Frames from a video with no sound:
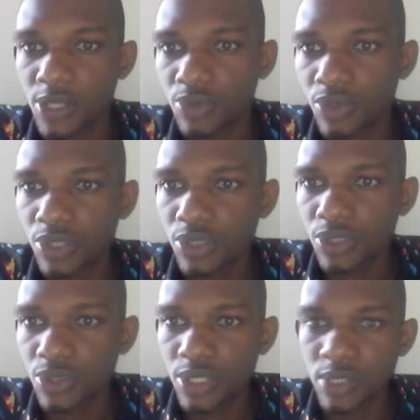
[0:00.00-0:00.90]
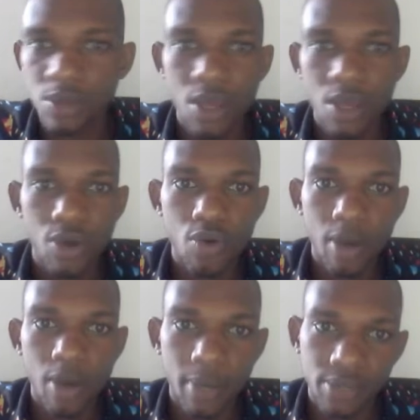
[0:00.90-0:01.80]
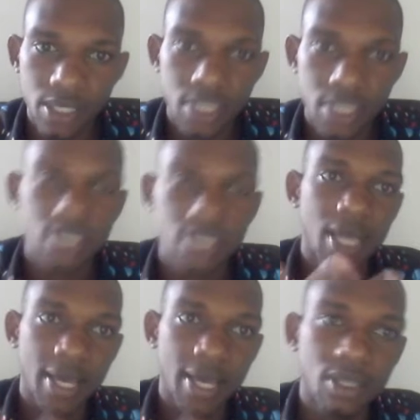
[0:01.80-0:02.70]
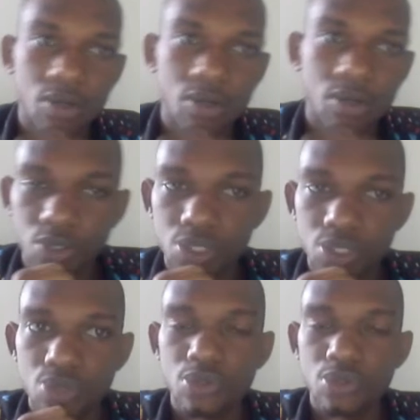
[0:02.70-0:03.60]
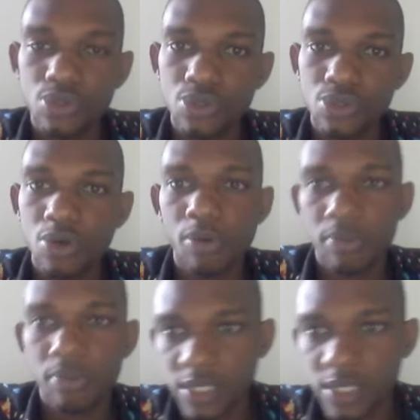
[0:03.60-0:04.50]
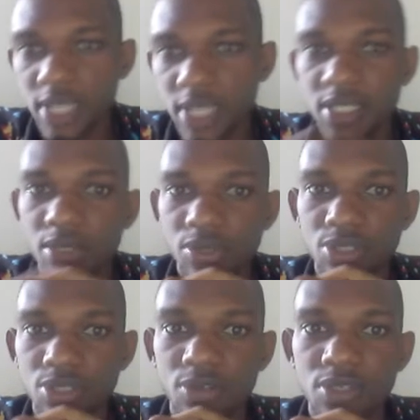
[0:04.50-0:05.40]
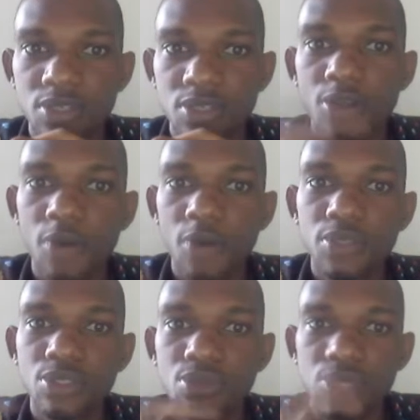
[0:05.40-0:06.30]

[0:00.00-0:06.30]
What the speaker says: We don't need to still go about clicking and going to auto sum and selecting the range of cells. All we need to do is